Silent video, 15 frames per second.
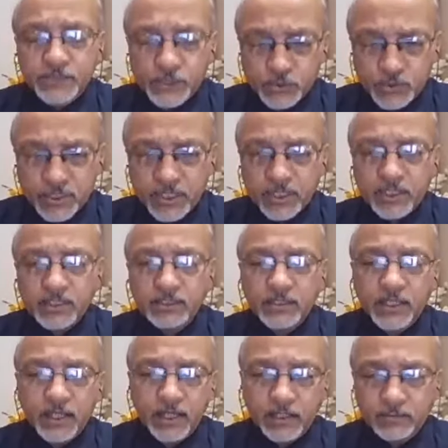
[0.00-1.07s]
situated in
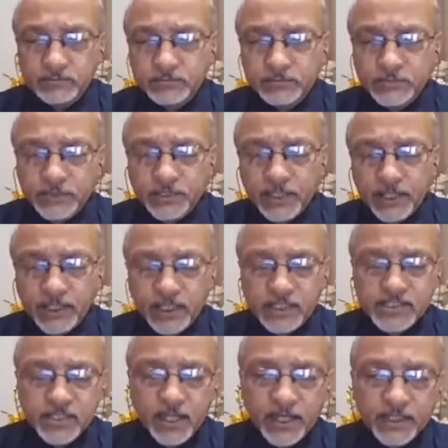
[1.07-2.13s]
the trachea
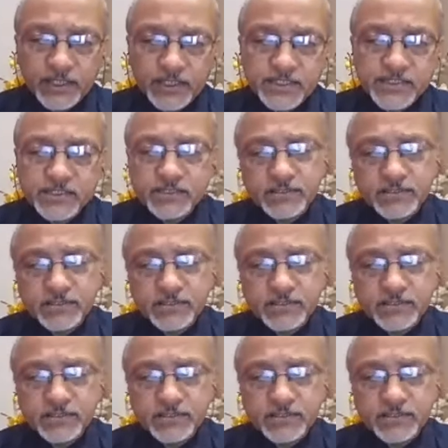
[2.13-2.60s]
sides.